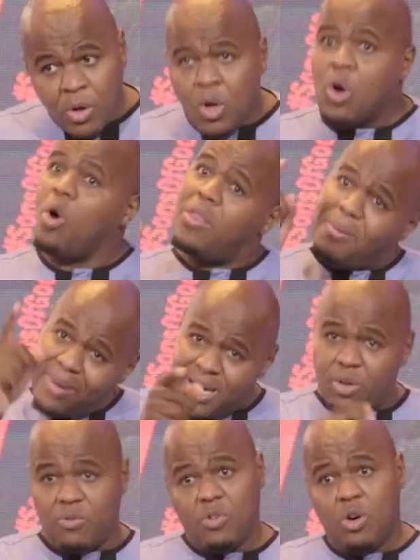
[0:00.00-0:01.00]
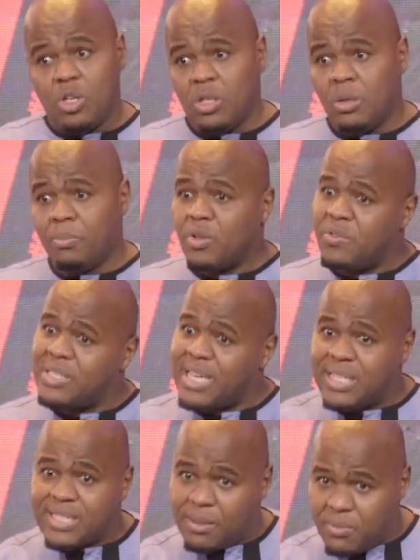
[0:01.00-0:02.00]
or the man of God
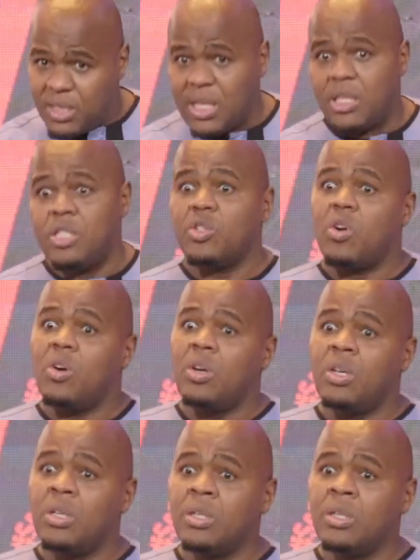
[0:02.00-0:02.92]
prophesied something that is wrong.